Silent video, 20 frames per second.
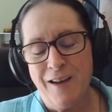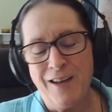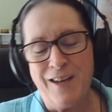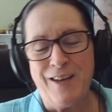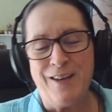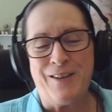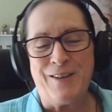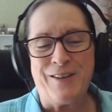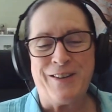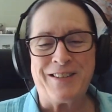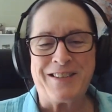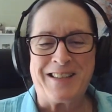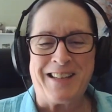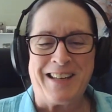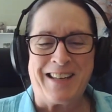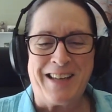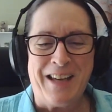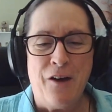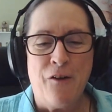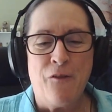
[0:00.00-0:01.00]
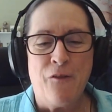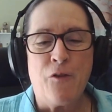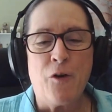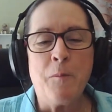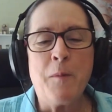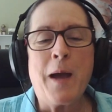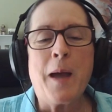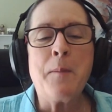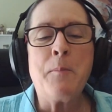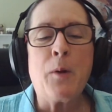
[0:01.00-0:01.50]
It's like, for
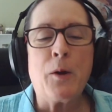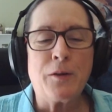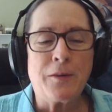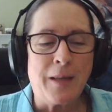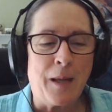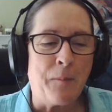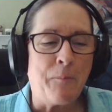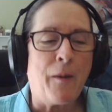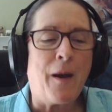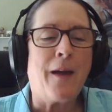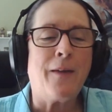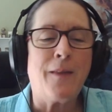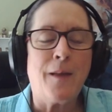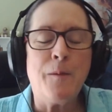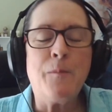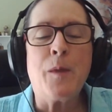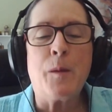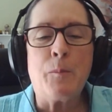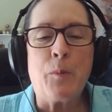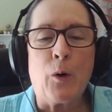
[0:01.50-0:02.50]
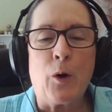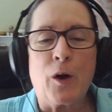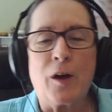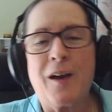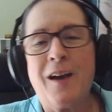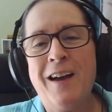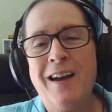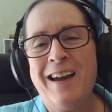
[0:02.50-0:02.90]
my birthday, buy them the book,